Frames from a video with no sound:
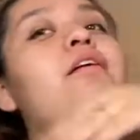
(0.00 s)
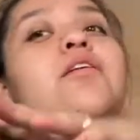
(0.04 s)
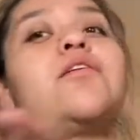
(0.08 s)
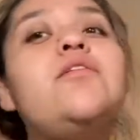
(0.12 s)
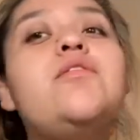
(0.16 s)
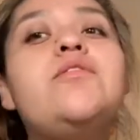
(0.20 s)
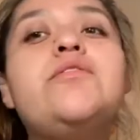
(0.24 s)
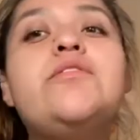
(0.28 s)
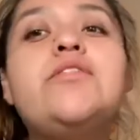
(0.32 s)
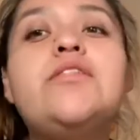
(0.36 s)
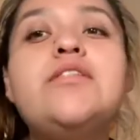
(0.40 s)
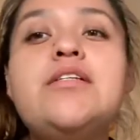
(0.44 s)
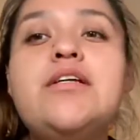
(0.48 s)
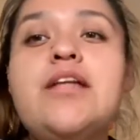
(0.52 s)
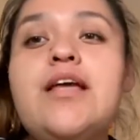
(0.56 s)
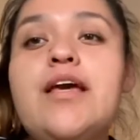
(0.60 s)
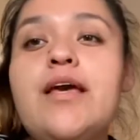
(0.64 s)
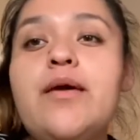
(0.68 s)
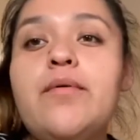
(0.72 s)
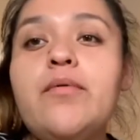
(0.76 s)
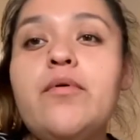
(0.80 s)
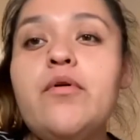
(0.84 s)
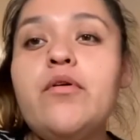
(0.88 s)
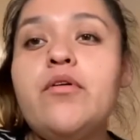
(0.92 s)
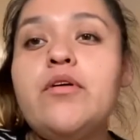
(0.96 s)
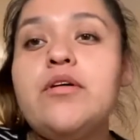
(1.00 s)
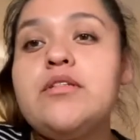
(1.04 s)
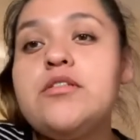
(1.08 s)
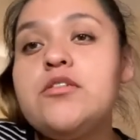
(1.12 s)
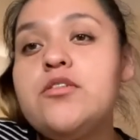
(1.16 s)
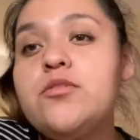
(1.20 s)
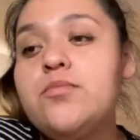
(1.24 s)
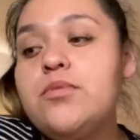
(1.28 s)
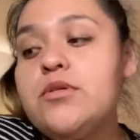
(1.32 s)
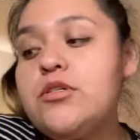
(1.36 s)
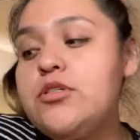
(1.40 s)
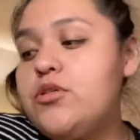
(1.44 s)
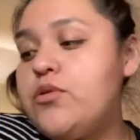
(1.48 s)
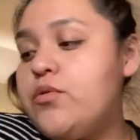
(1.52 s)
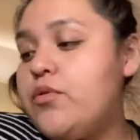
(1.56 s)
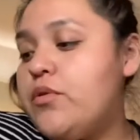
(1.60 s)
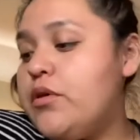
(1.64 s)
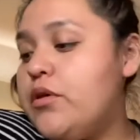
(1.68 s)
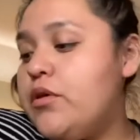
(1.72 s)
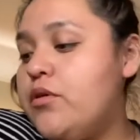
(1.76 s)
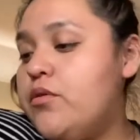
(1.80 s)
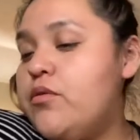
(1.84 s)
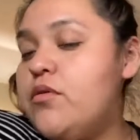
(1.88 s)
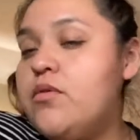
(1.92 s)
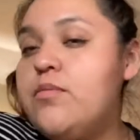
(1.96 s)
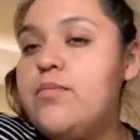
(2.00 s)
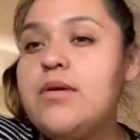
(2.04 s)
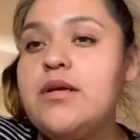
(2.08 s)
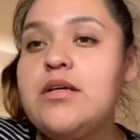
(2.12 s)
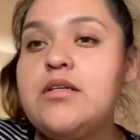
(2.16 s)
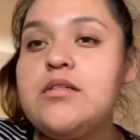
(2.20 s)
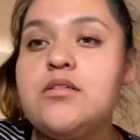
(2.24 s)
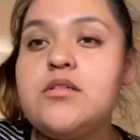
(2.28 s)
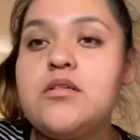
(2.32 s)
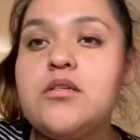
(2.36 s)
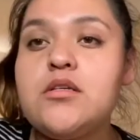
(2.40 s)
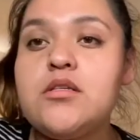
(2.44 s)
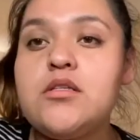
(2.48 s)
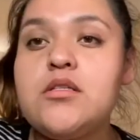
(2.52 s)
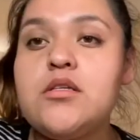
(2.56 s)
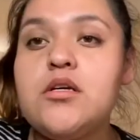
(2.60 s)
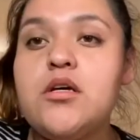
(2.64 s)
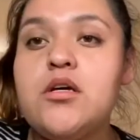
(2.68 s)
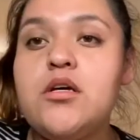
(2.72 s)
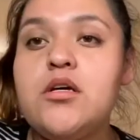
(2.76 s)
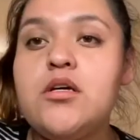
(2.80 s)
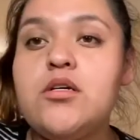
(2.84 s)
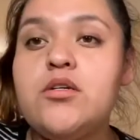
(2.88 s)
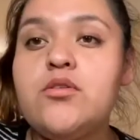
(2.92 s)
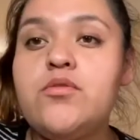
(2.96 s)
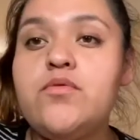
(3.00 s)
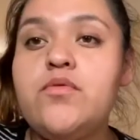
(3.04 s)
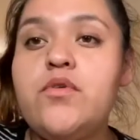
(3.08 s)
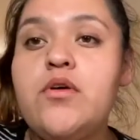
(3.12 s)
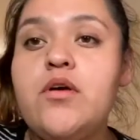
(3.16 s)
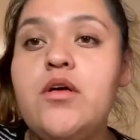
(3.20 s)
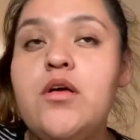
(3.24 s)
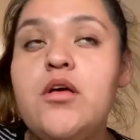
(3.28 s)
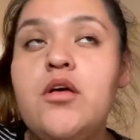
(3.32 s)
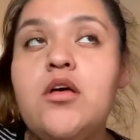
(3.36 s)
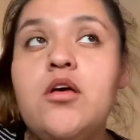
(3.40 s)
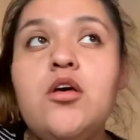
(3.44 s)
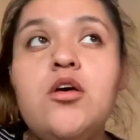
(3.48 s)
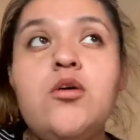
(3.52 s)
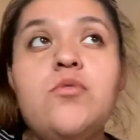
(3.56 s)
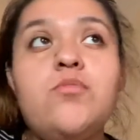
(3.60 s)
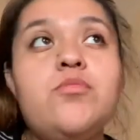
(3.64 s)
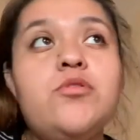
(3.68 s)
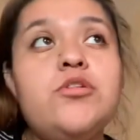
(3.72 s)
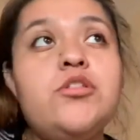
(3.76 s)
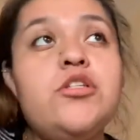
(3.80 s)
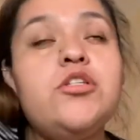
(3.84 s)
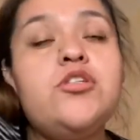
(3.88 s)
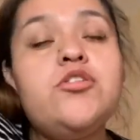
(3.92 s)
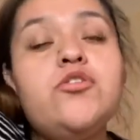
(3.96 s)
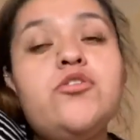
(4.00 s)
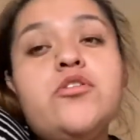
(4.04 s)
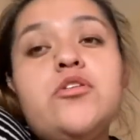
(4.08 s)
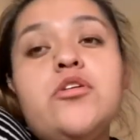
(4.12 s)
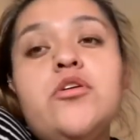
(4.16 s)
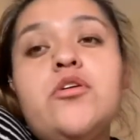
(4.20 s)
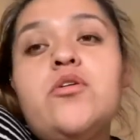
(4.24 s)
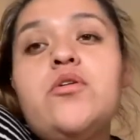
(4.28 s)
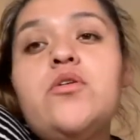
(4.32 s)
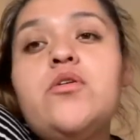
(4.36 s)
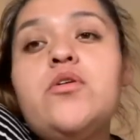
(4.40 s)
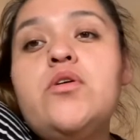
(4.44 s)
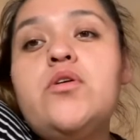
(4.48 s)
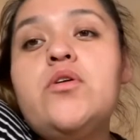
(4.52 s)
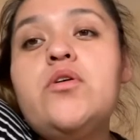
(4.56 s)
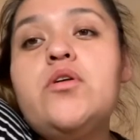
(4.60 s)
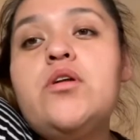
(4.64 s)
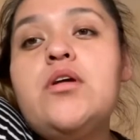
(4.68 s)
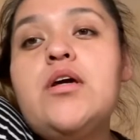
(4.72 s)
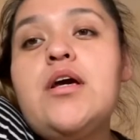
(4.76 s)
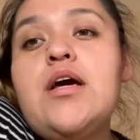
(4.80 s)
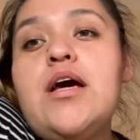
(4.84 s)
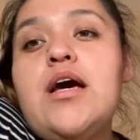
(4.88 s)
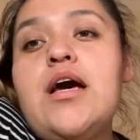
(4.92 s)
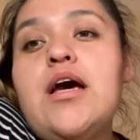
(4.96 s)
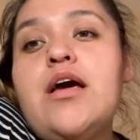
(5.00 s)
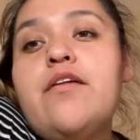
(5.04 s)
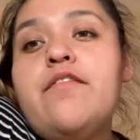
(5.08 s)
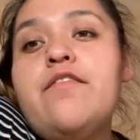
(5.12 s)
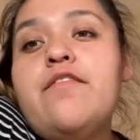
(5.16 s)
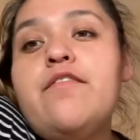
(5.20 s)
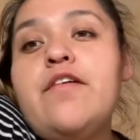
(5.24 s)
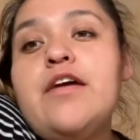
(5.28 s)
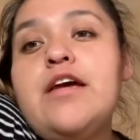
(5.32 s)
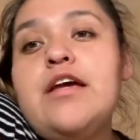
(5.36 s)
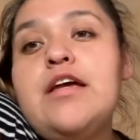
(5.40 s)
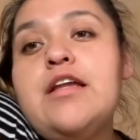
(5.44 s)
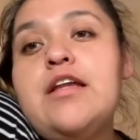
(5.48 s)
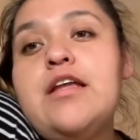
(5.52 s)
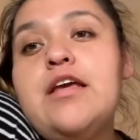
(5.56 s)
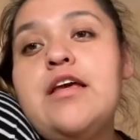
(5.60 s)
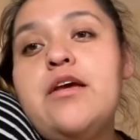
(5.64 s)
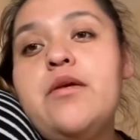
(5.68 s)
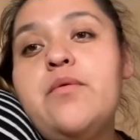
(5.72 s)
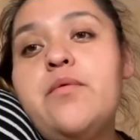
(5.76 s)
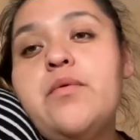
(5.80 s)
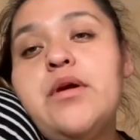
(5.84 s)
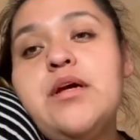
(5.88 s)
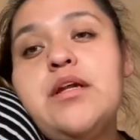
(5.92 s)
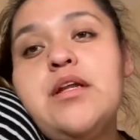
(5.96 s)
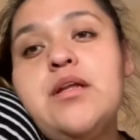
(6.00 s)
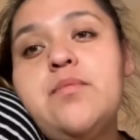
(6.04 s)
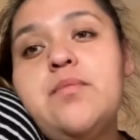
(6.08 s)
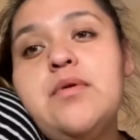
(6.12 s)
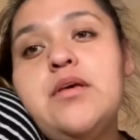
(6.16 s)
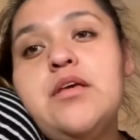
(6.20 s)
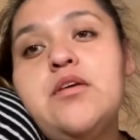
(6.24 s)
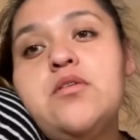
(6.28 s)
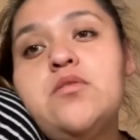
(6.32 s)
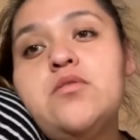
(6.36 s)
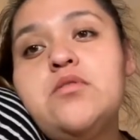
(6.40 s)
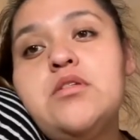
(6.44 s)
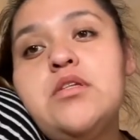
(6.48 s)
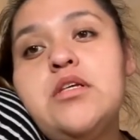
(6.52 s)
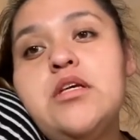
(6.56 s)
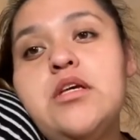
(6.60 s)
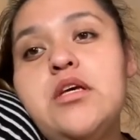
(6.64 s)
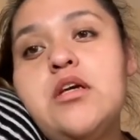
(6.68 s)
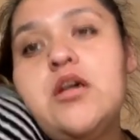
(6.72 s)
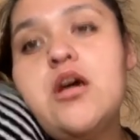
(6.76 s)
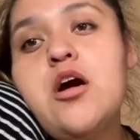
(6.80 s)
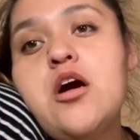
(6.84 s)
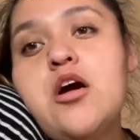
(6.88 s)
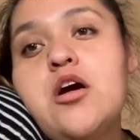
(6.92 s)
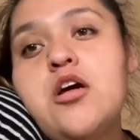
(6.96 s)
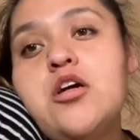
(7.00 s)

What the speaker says: So today I'm going to be showing you the basics of procedure code, how to find it. We're going to be using our